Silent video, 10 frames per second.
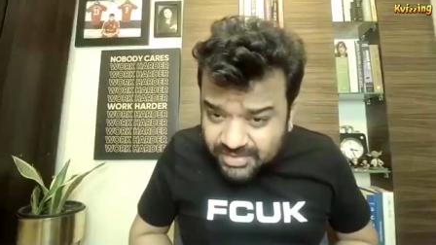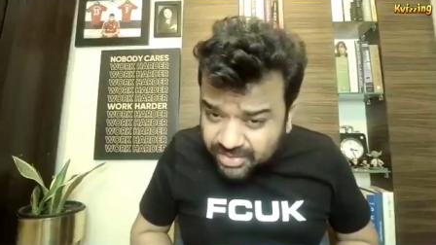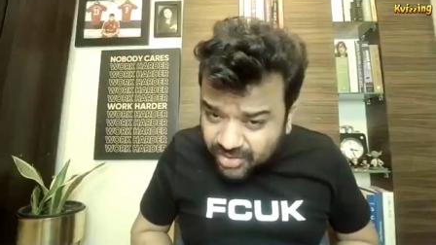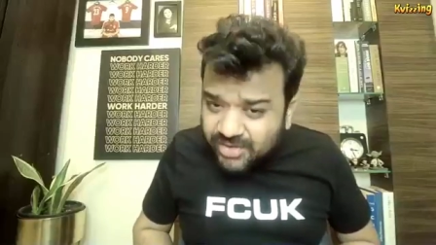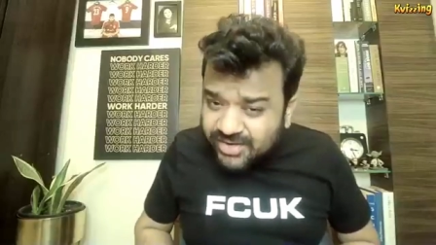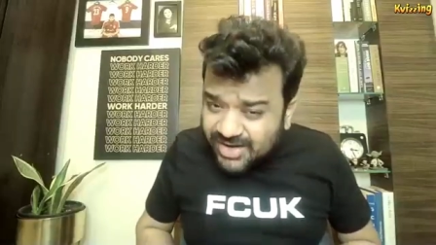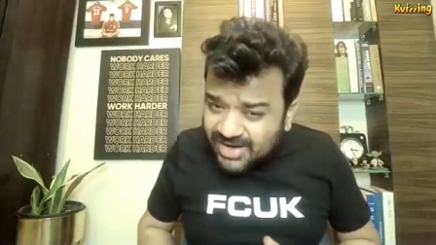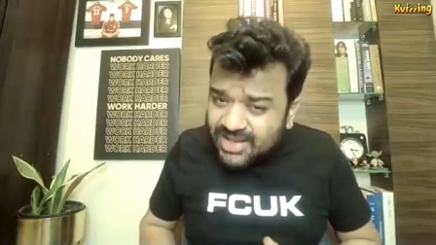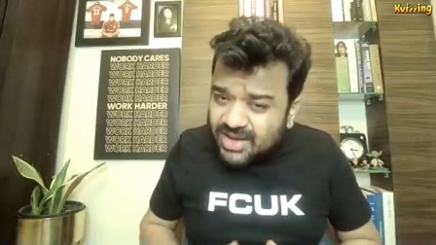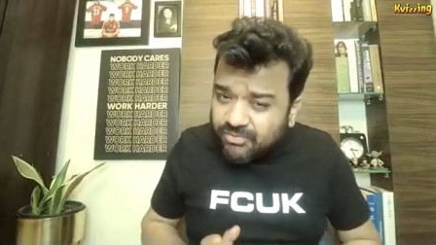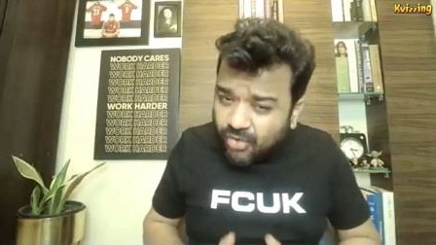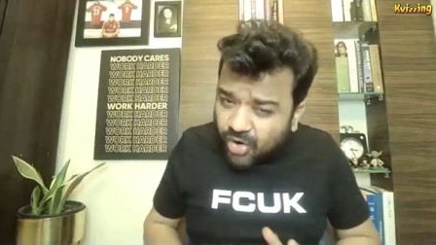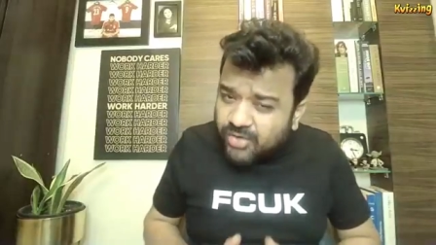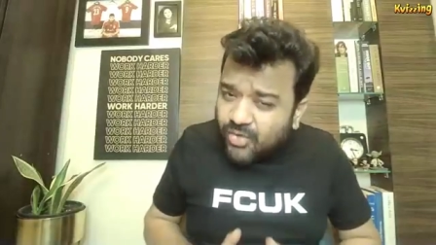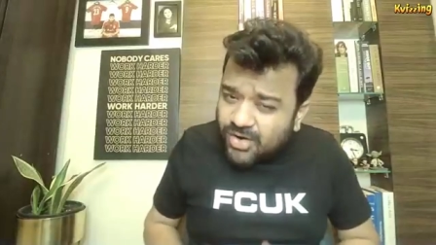it's not really a
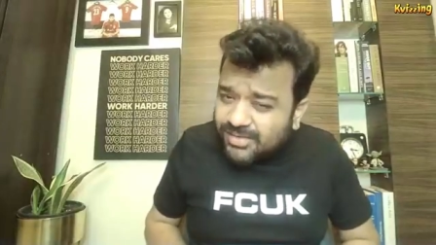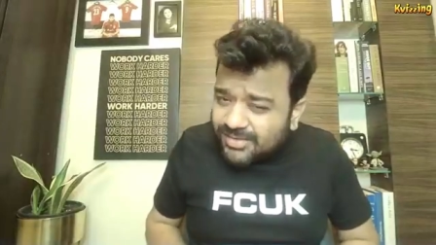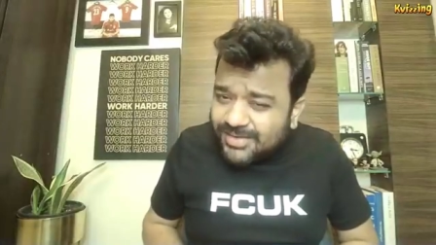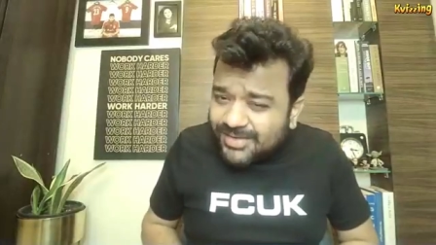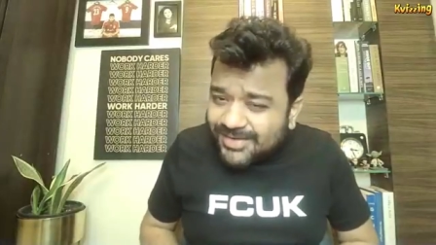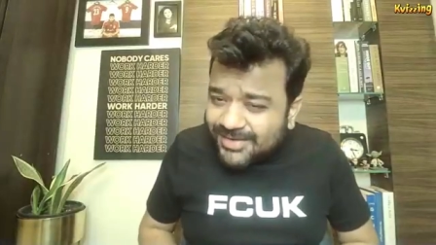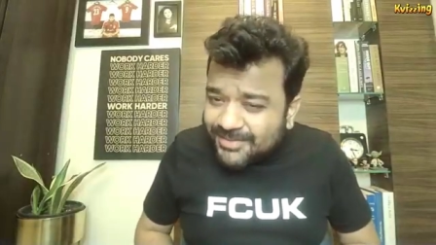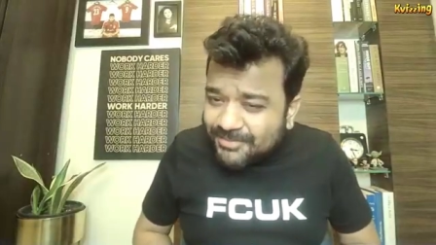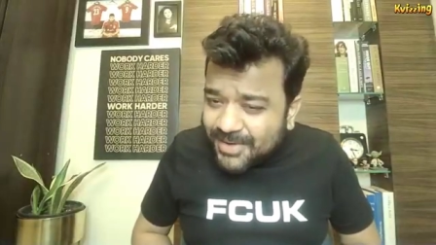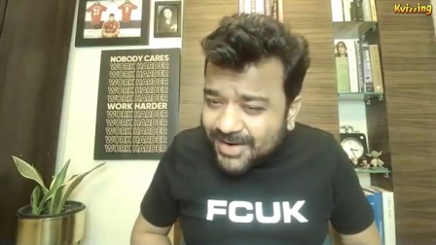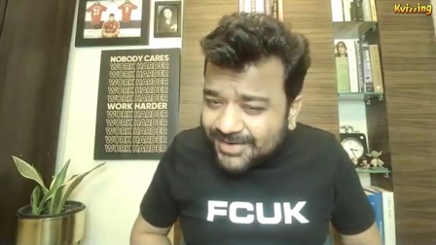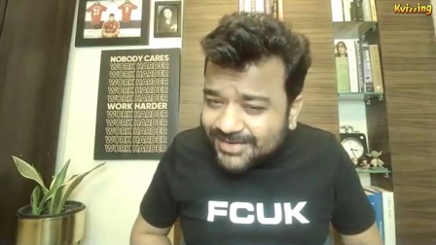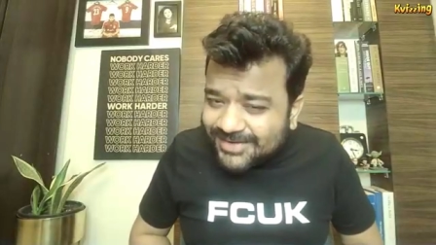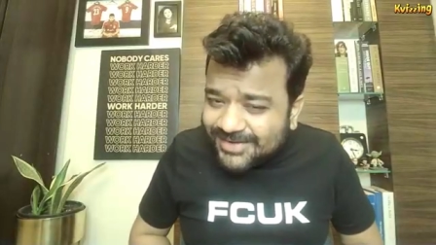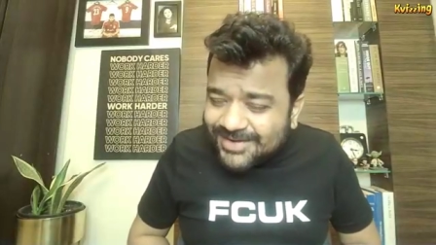war war,
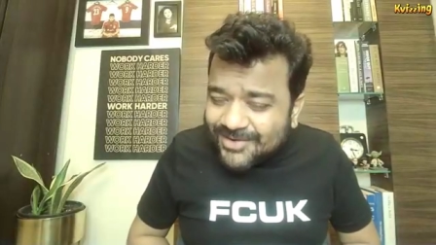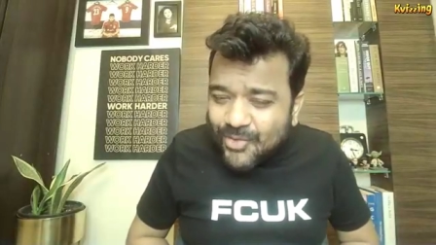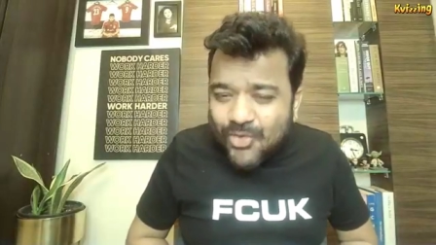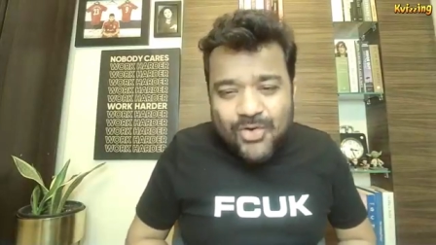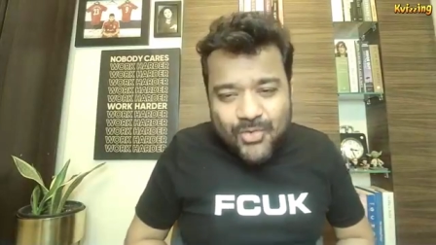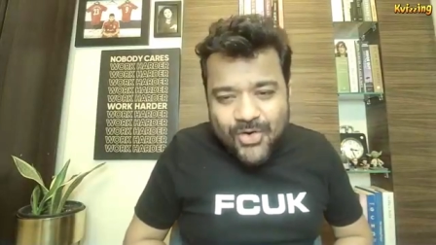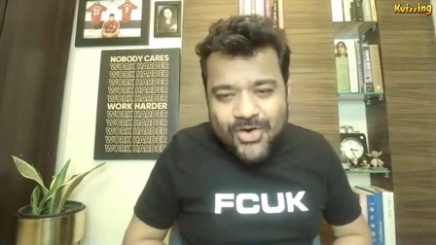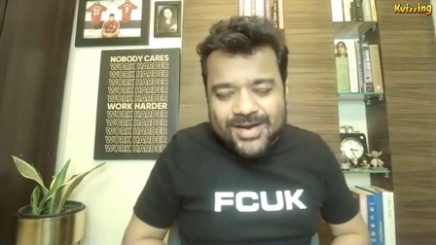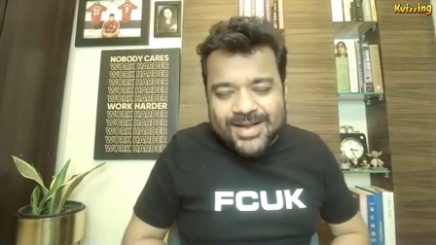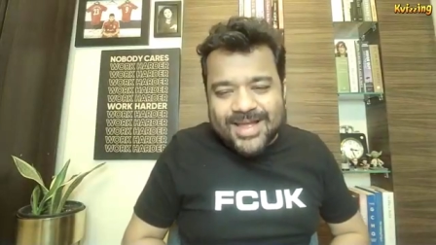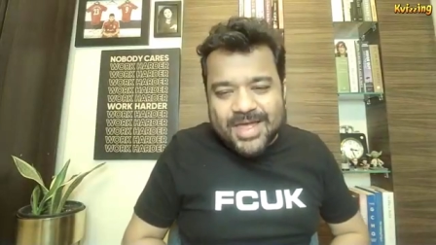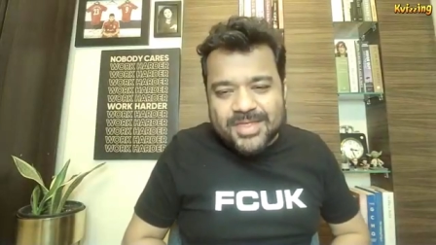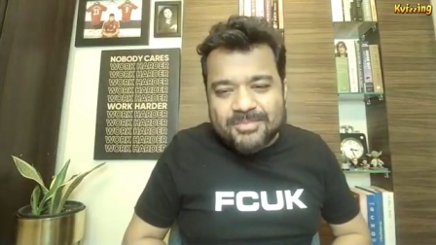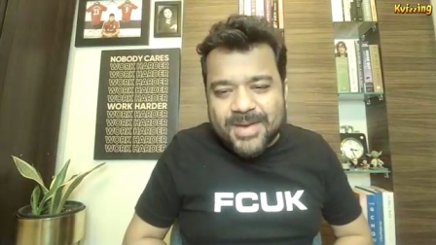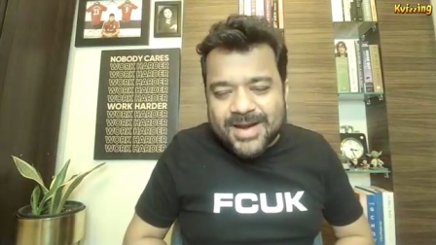but Cold War
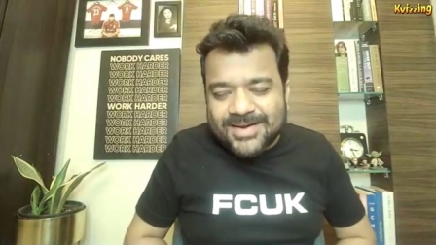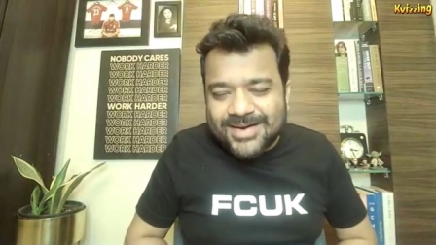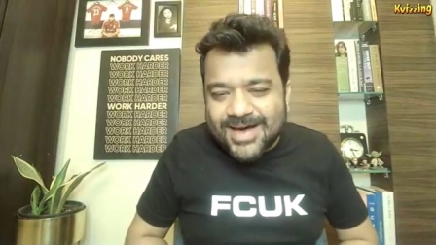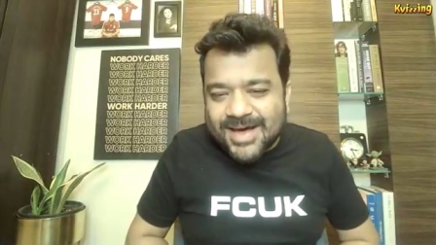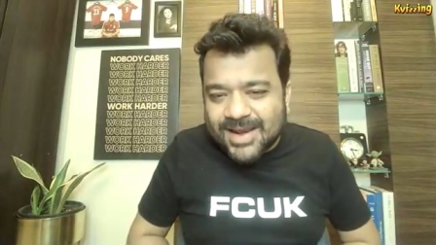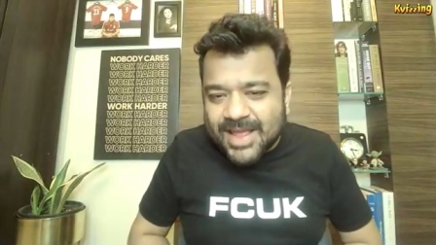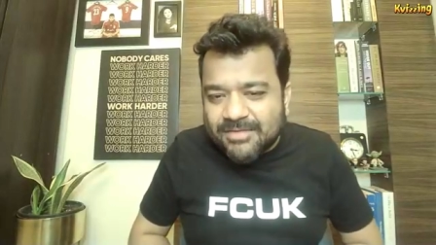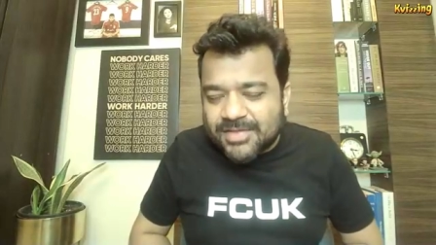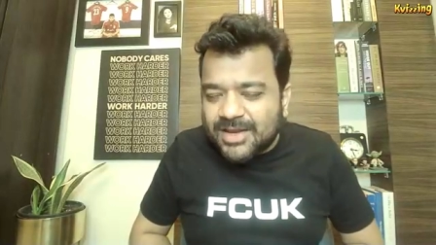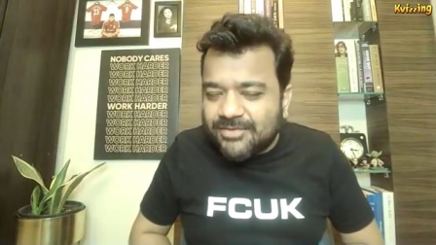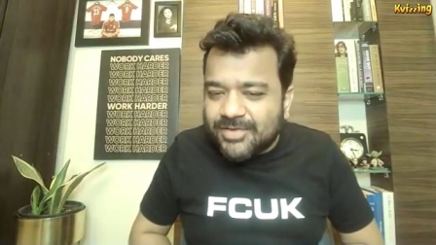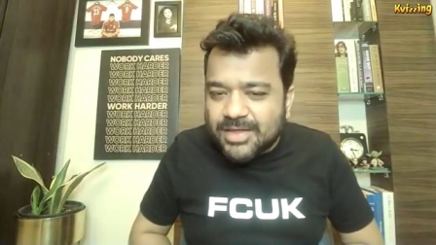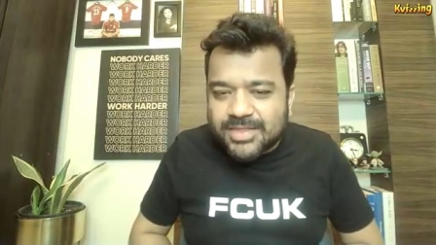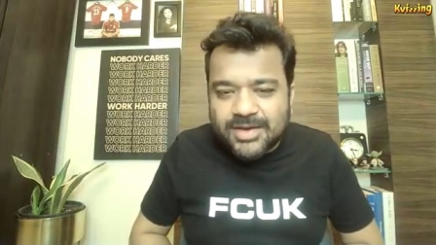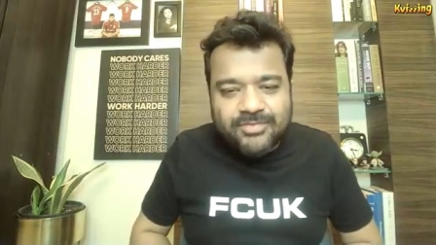has impacted our lives in
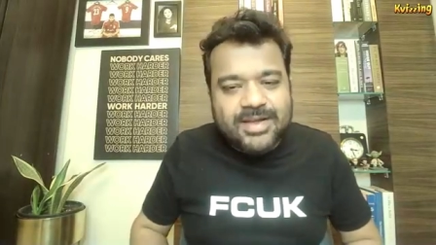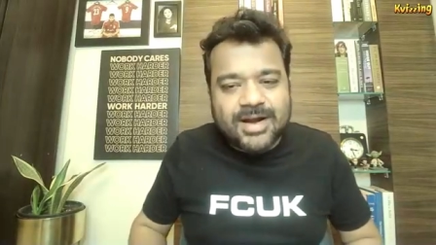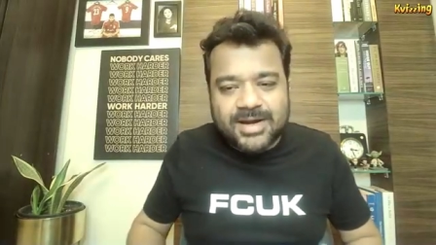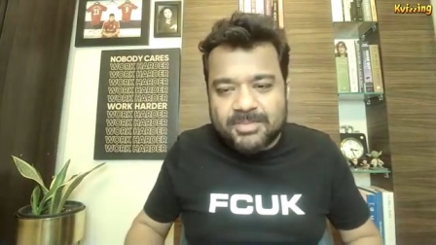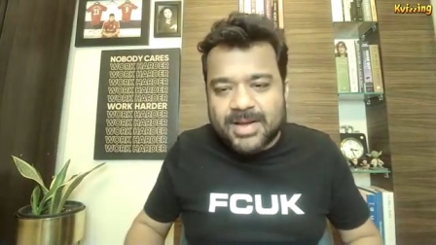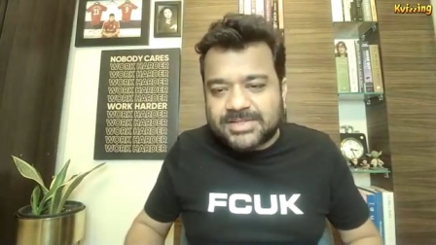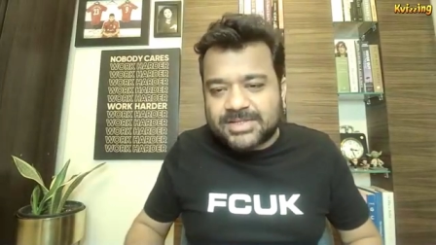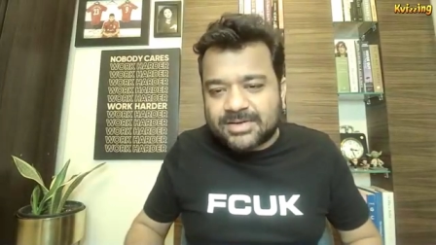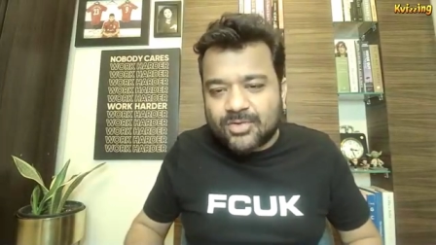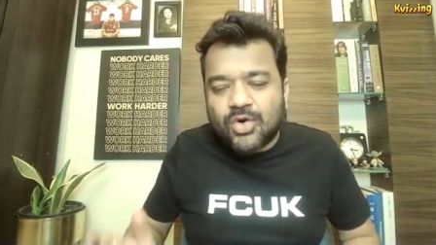ways that we can't imagine.